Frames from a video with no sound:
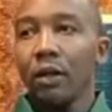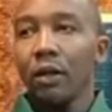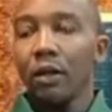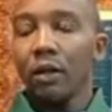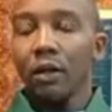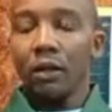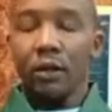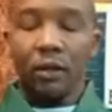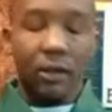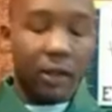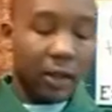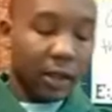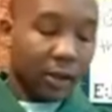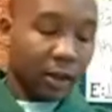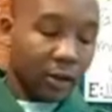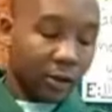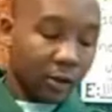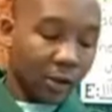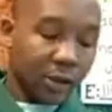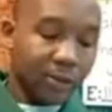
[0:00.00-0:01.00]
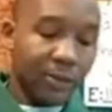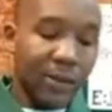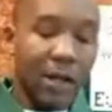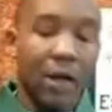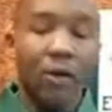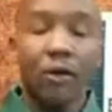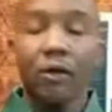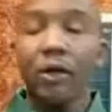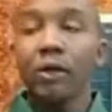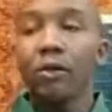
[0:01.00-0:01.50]
The Gospel
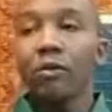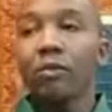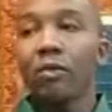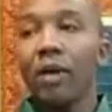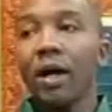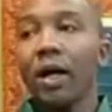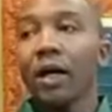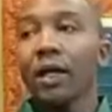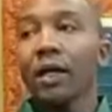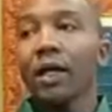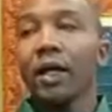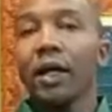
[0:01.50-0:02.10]
according to Mark